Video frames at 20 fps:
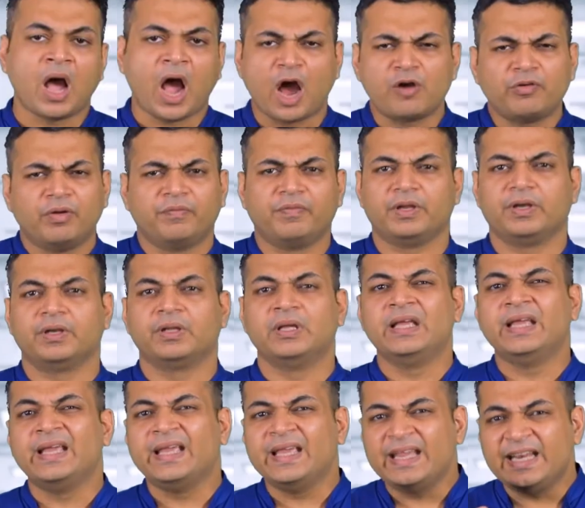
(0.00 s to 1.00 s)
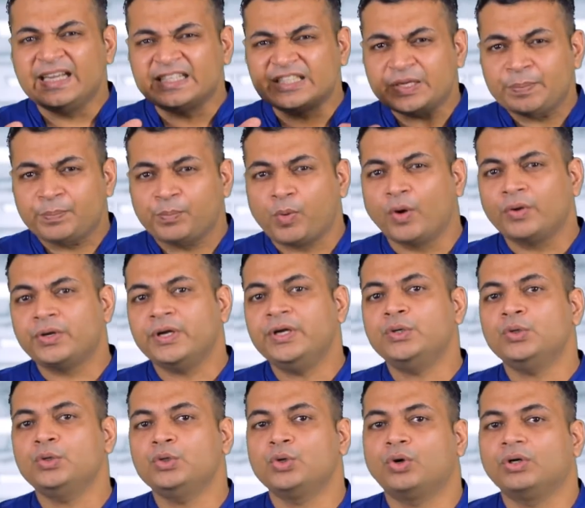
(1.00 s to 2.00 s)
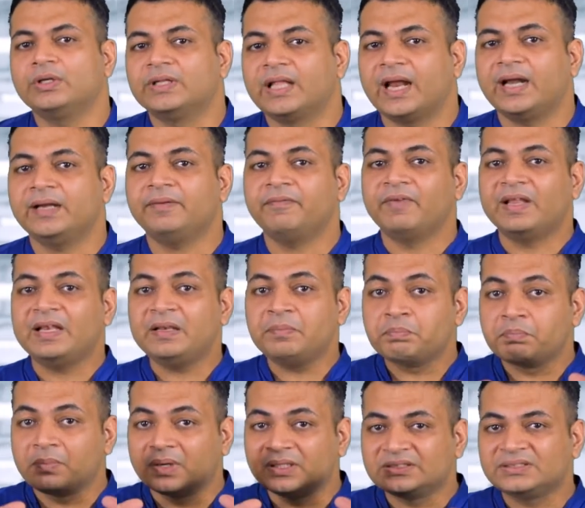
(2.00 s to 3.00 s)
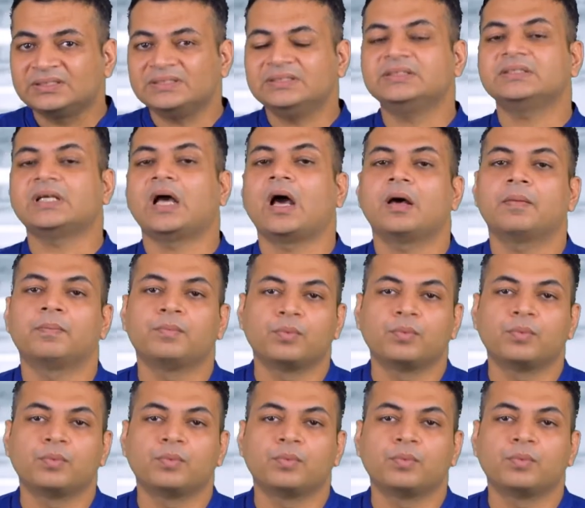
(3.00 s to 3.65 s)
However, it's important to note that when muscles are